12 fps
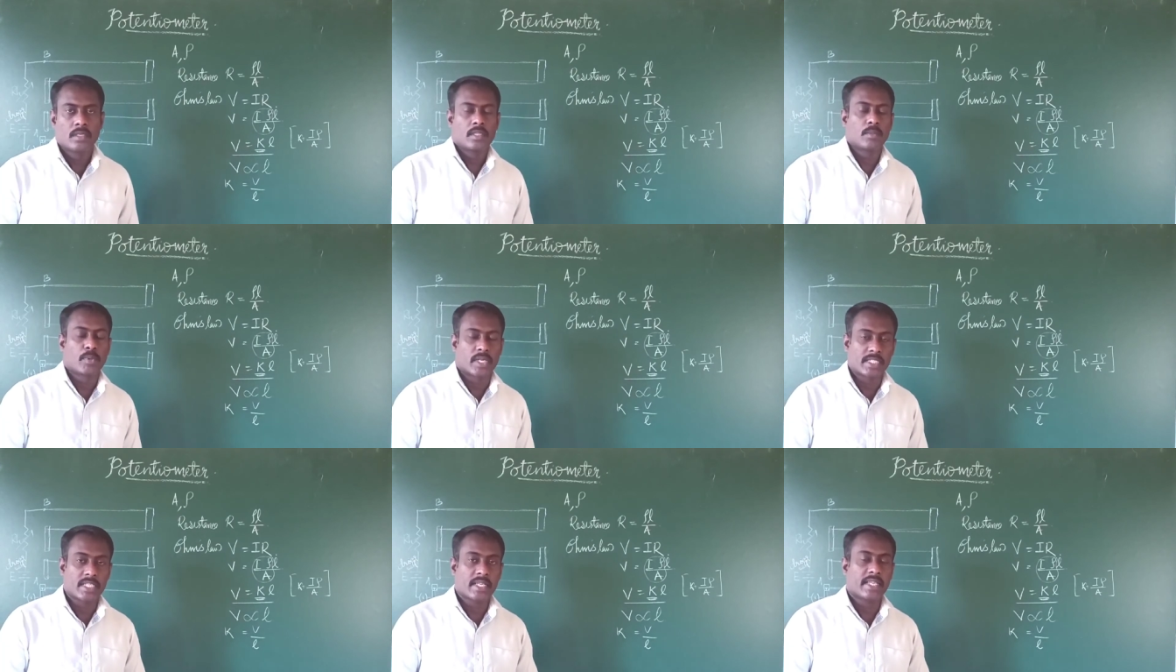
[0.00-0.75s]
So
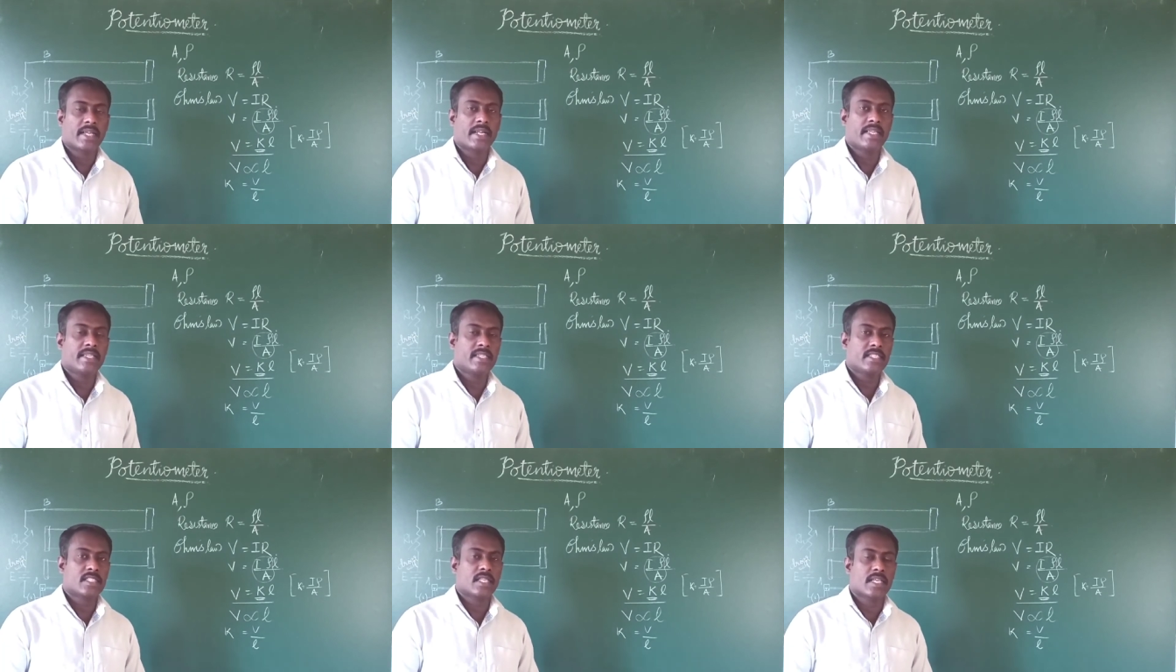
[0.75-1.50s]
potential gradient
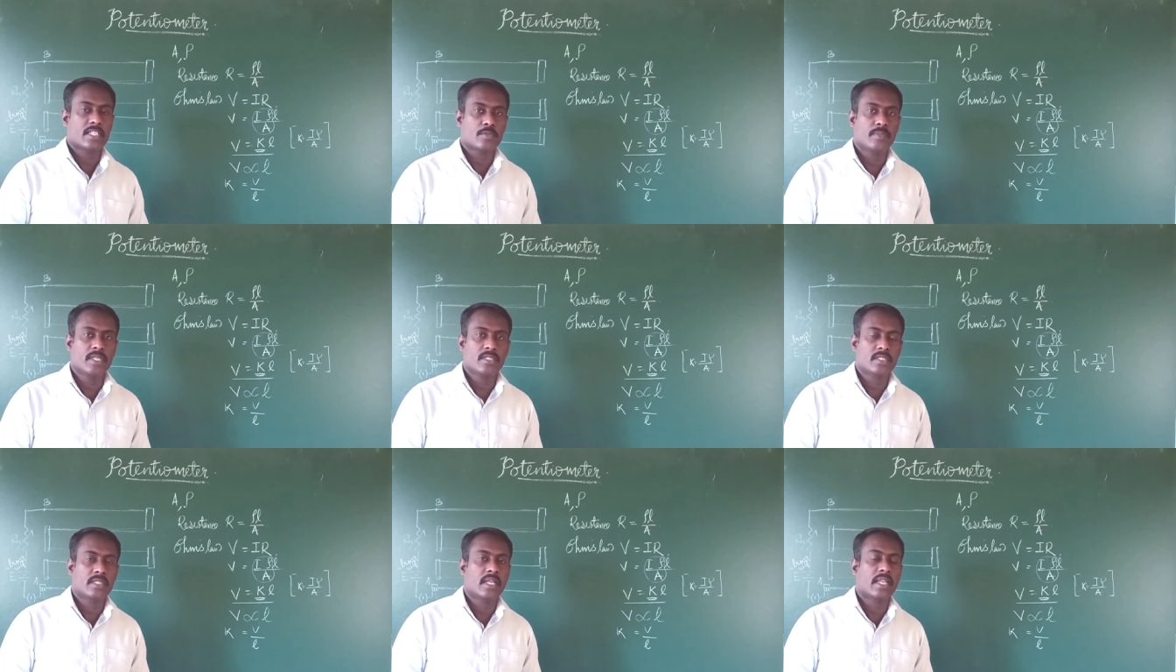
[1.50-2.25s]
is less
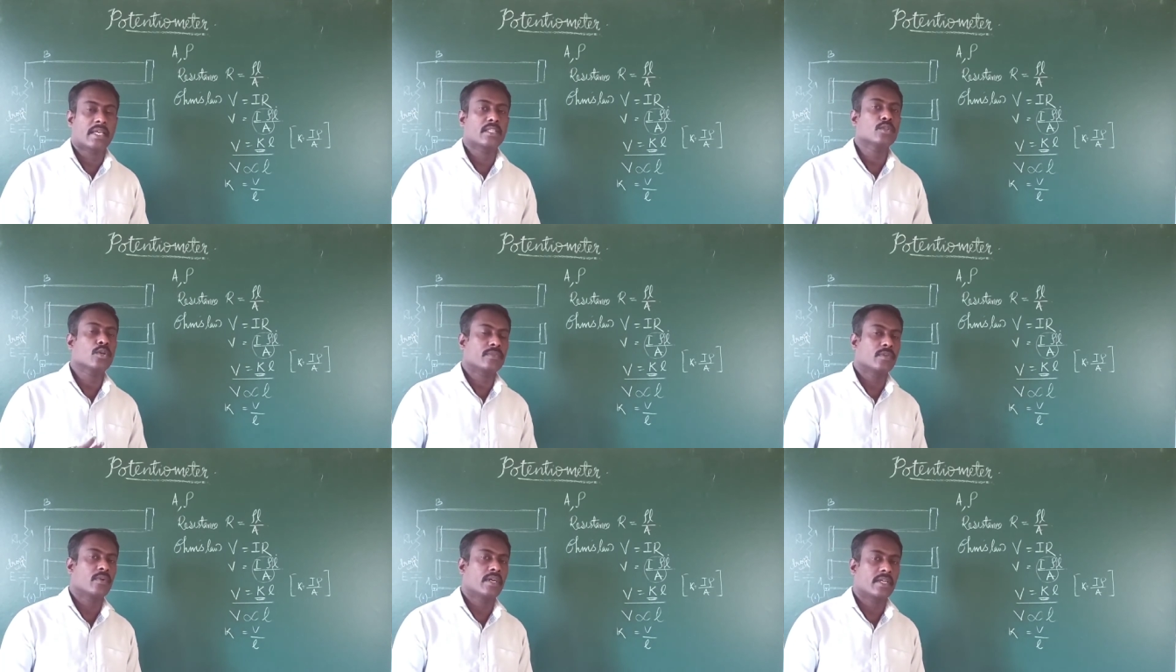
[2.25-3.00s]
means the length of
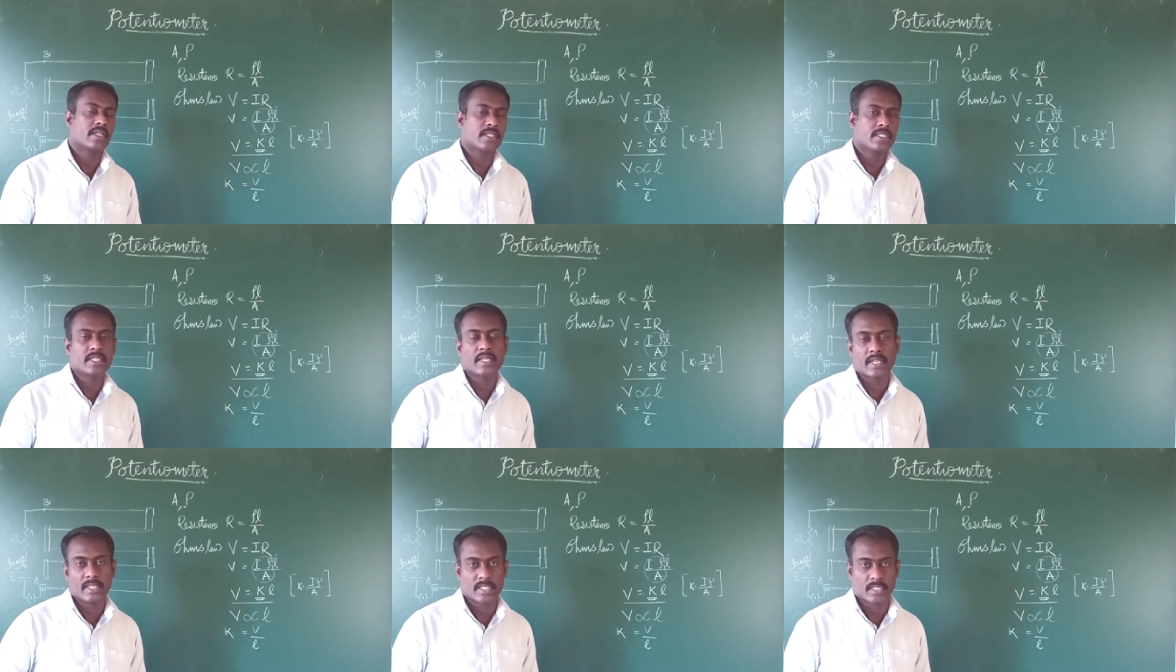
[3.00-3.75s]
the wire is
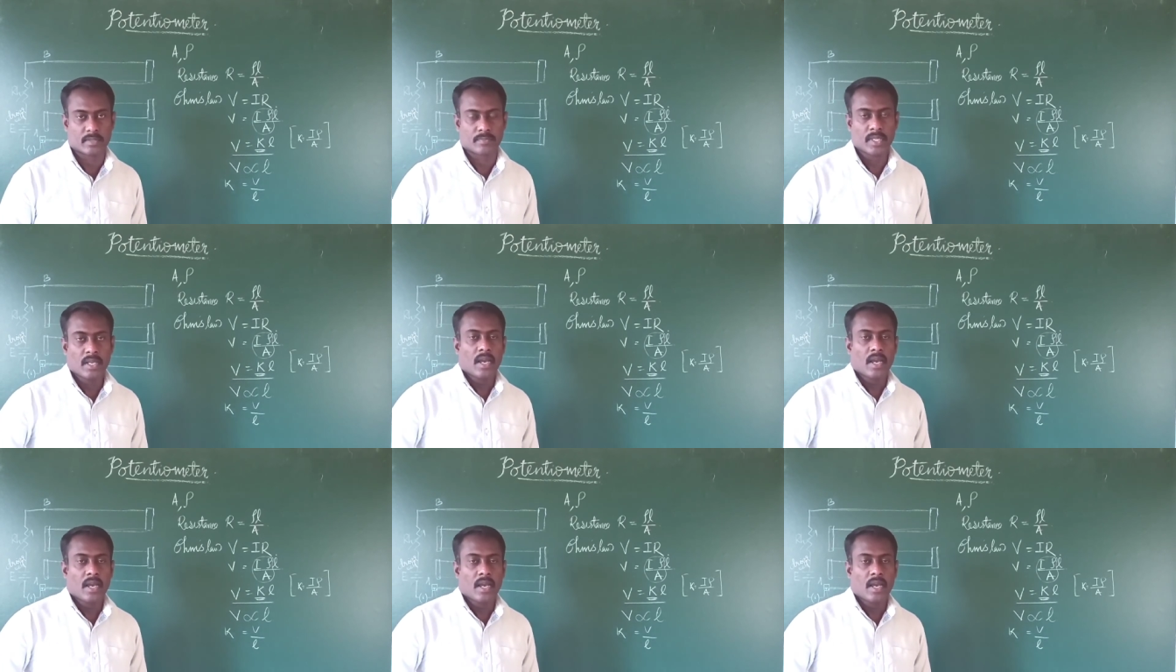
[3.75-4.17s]
increases.